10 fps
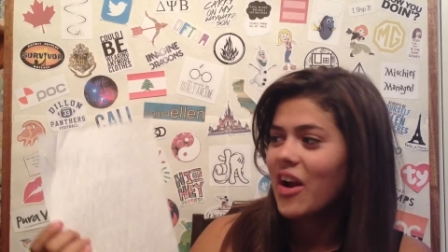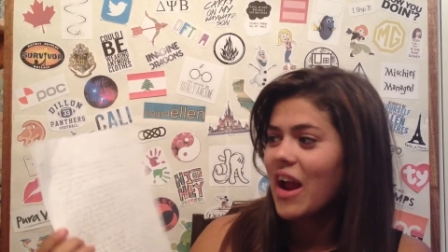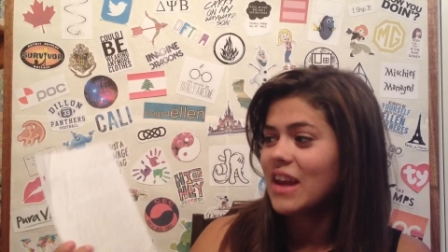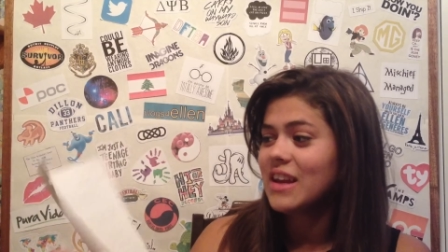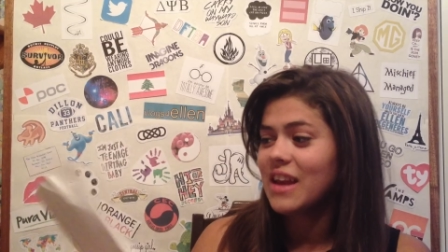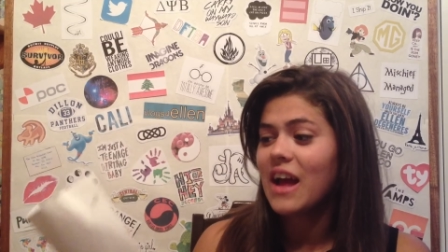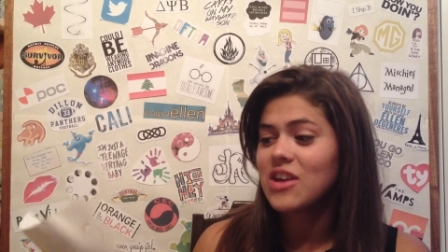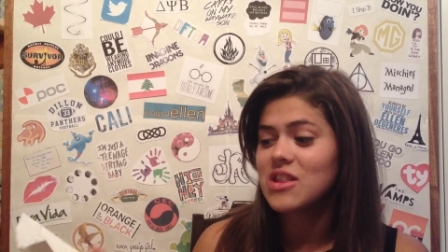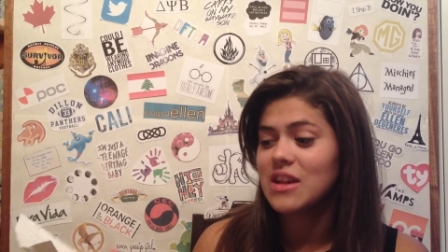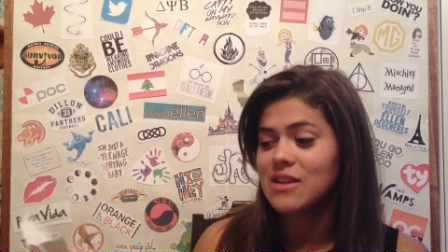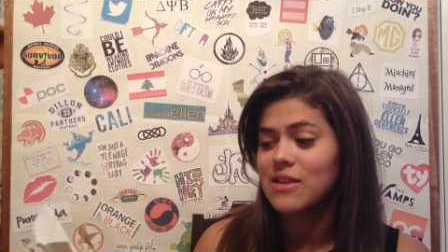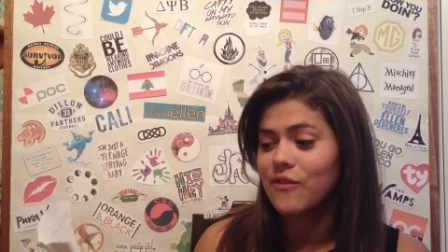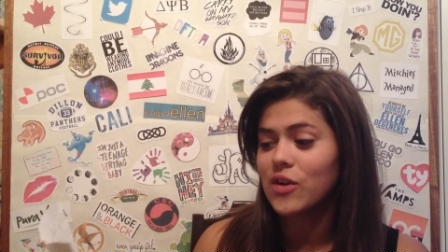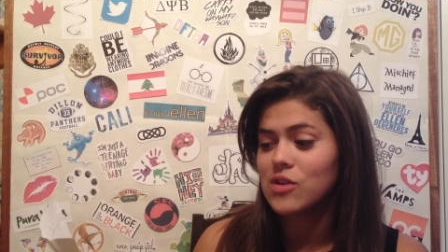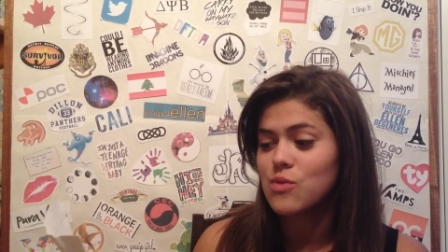and it actually is the
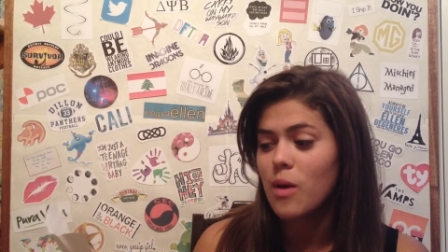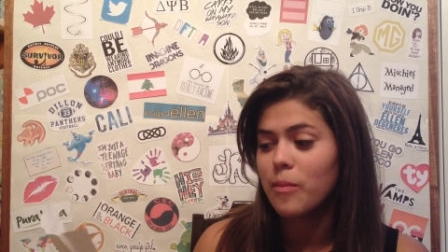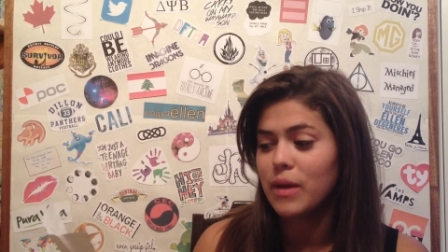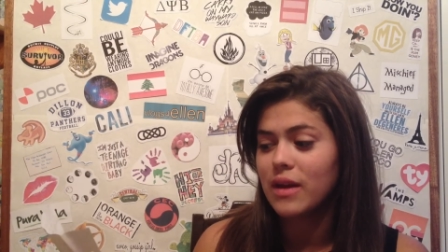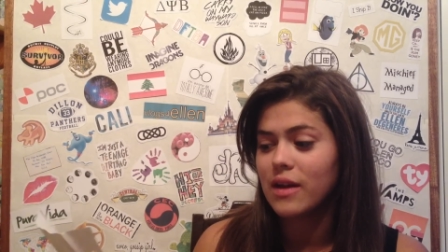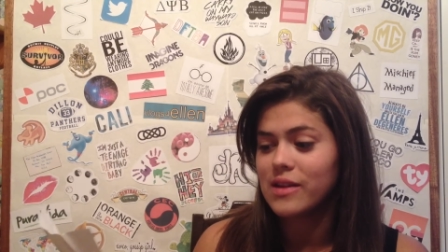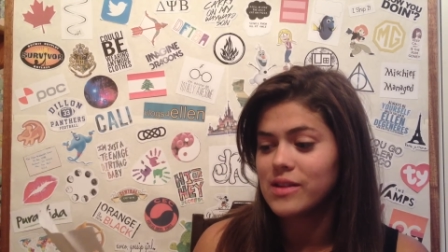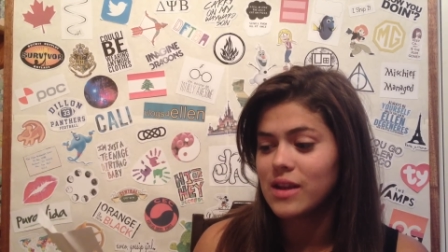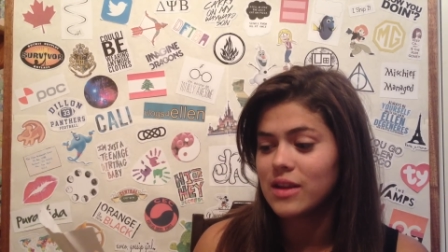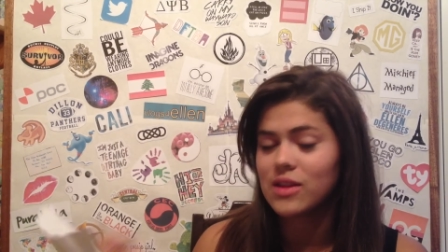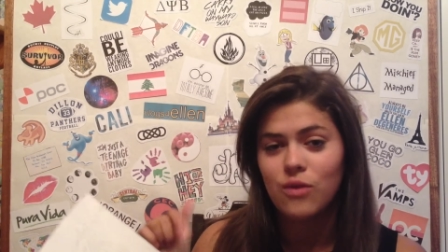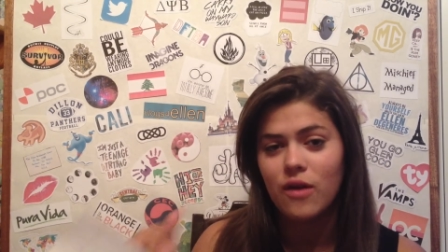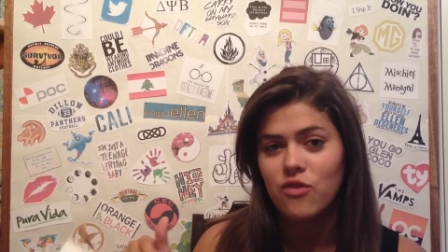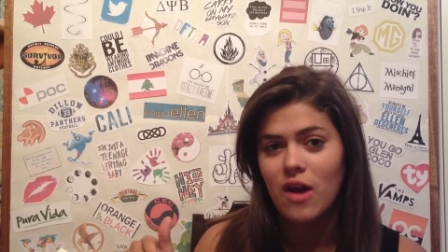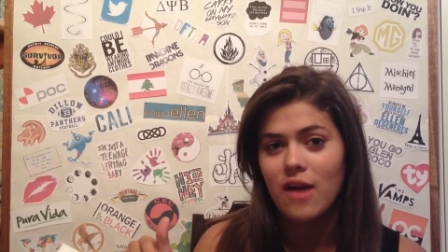first one because it's a
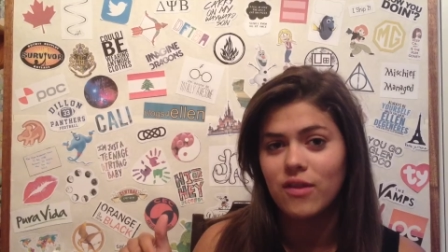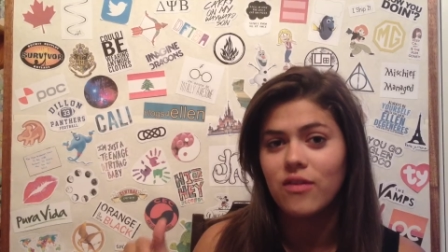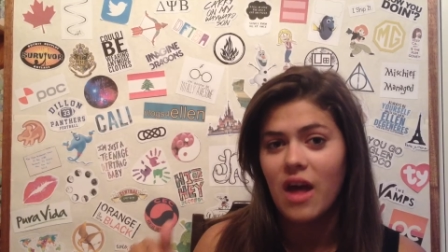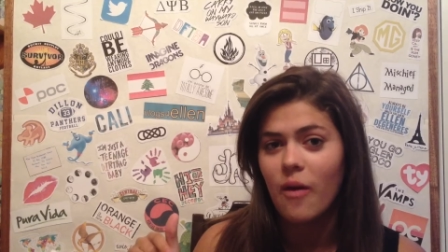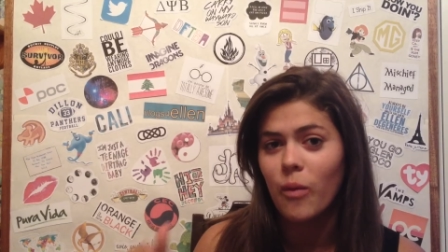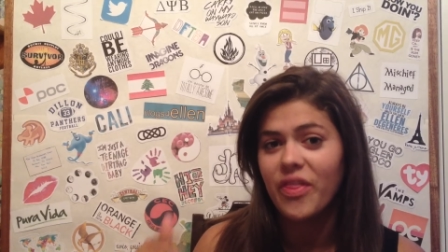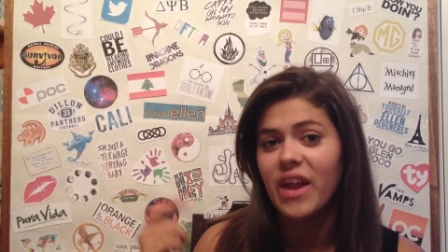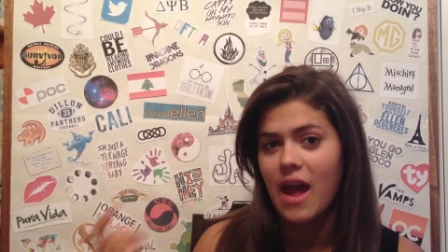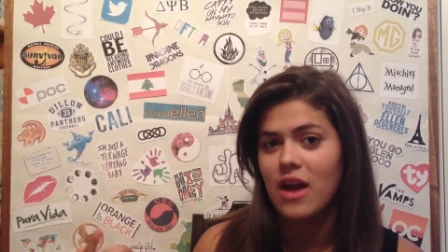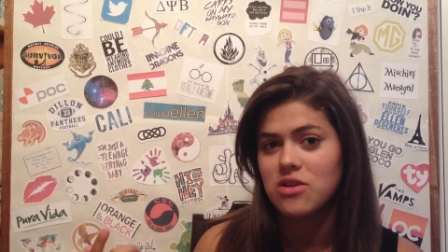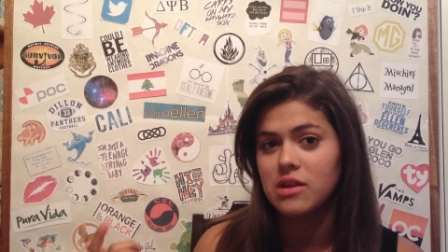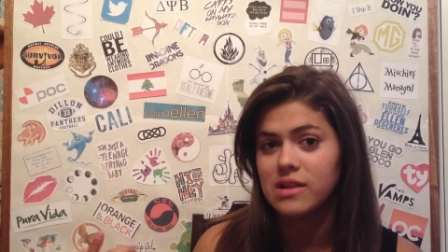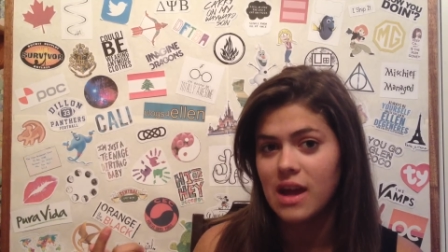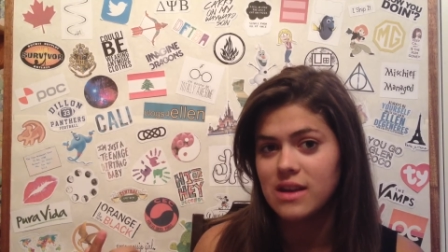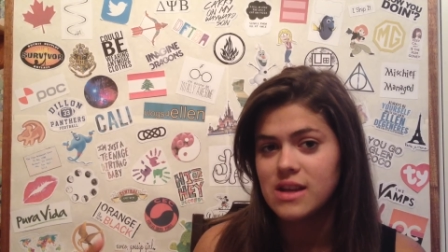rough draft of the one that I actually
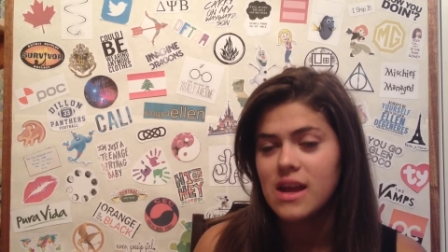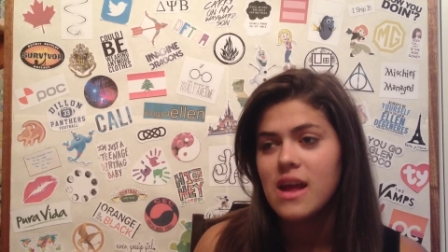sent,